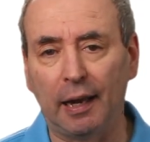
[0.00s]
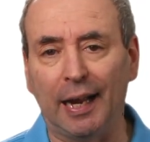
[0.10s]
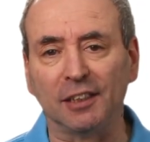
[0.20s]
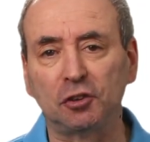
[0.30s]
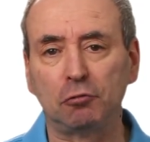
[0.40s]

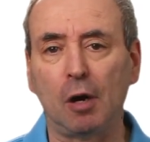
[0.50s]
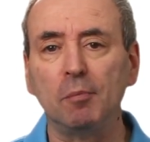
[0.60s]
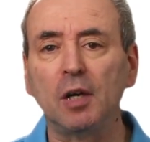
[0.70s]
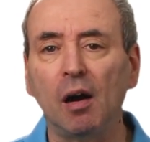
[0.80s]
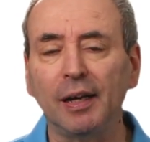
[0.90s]
at
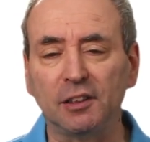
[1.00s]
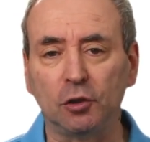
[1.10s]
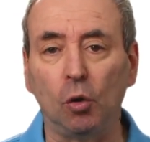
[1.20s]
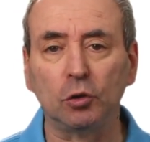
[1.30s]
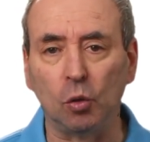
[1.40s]
scrum guides
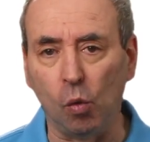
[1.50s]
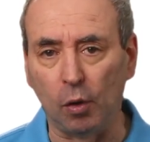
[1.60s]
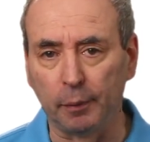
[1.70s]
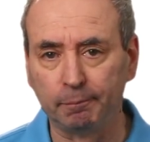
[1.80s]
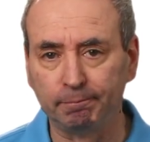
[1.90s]
dot org.